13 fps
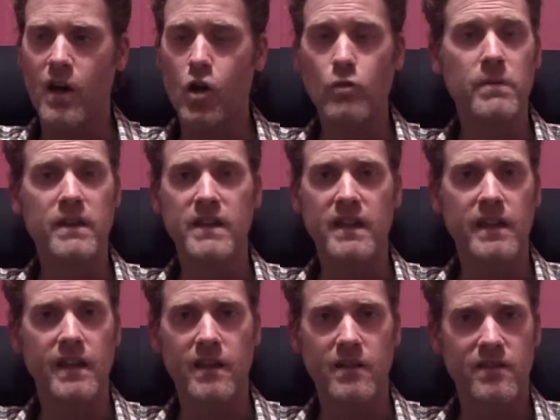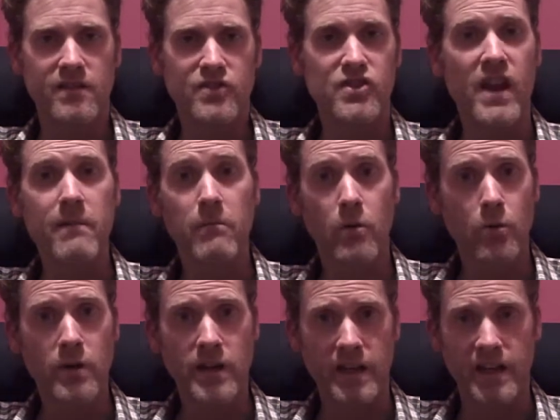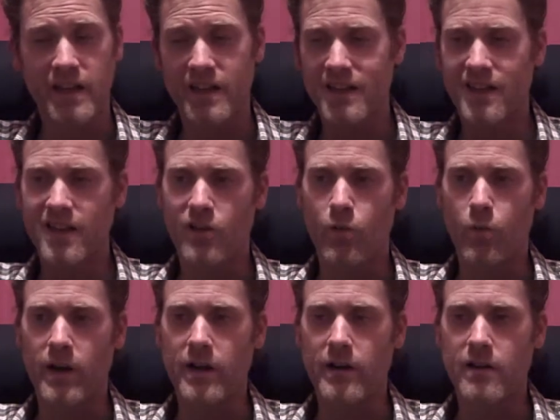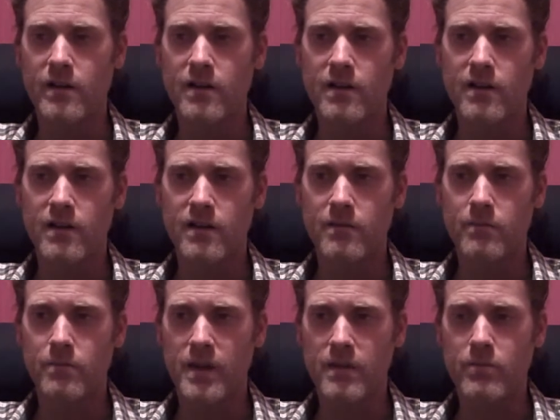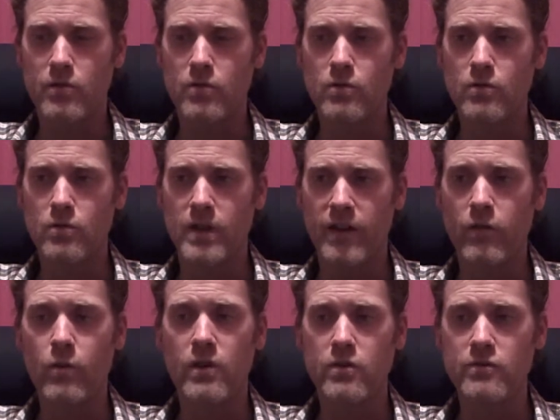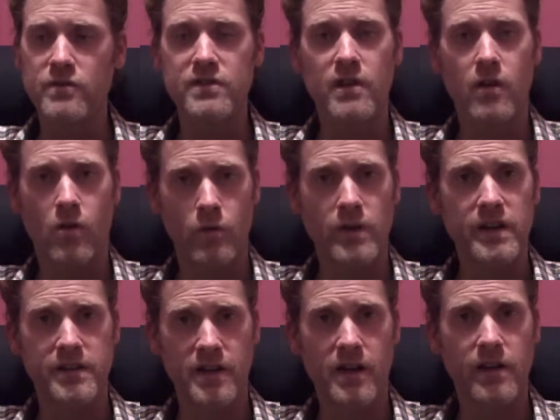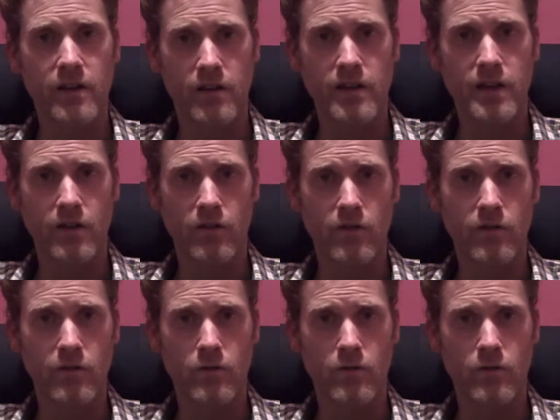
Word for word: OBE jamboree where people who, everyone who's already done, you know,